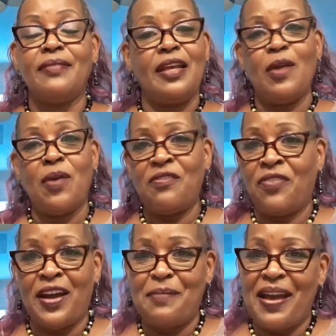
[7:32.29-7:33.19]
It wasn't
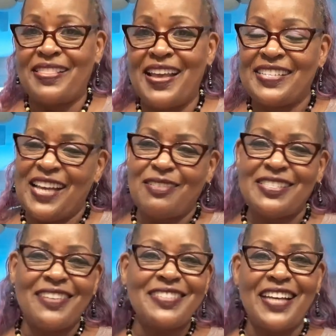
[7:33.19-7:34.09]
funny back then because I was
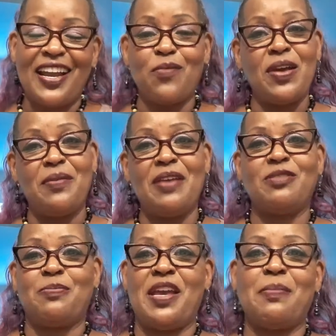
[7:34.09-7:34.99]
so scared. It
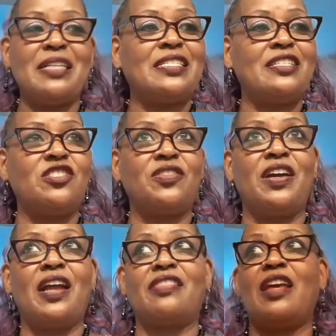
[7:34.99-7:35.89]
was me and my sister
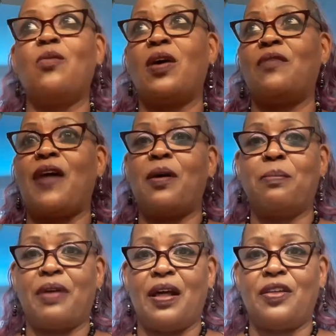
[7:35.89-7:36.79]
and I think one of our
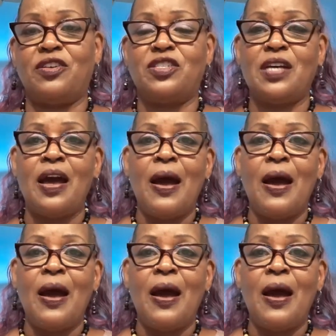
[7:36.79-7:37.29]
brothers.